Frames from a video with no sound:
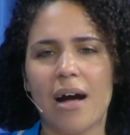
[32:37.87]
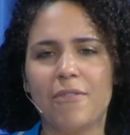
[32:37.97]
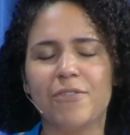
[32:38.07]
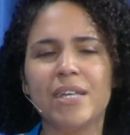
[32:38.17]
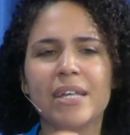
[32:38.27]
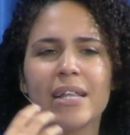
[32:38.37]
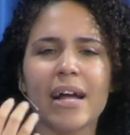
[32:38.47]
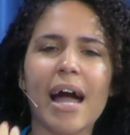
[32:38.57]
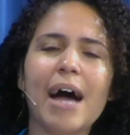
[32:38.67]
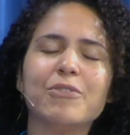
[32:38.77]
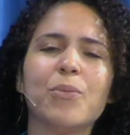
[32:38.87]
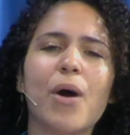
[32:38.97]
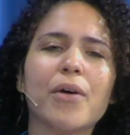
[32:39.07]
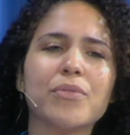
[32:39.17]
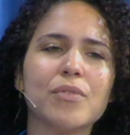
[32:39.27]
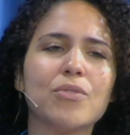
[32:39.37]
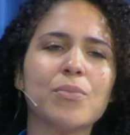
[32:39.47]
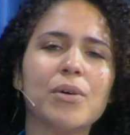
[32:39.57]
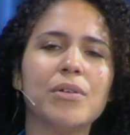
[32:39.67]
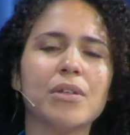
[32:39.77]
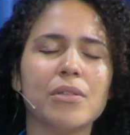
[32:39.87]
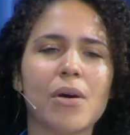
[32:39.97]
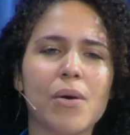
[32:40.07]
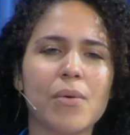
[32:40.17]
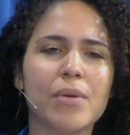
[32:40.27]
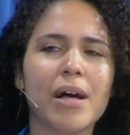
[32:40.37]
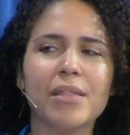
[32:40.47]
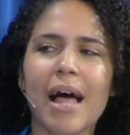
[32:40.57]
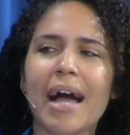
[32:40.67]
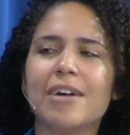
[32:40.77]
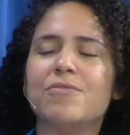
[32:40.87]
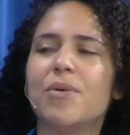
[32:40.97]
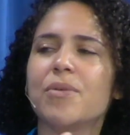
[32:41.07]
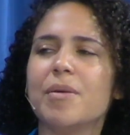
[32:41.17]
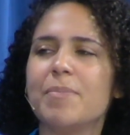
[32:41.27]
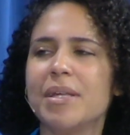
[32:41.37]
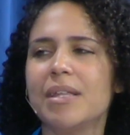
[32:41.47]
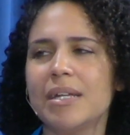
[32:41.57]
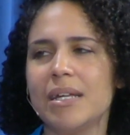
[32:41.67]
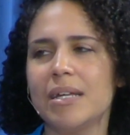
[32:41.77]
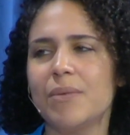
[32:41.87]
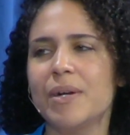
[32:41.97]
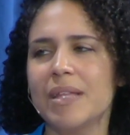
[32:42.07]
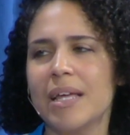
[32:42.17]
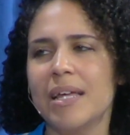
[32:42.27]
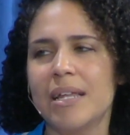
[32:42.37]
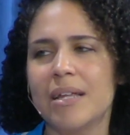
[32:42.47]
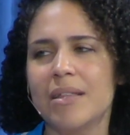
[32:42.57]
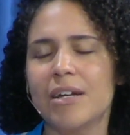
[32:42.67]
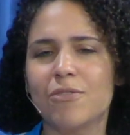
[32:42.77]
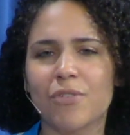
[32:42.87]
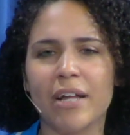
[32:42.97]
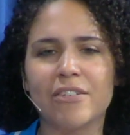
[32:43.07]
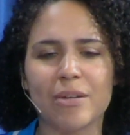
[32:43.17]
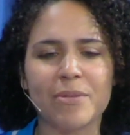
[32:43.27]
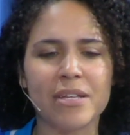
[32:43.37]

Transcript: feeling like I have to walk through this world alone, a lack of vulnerability within their friendships.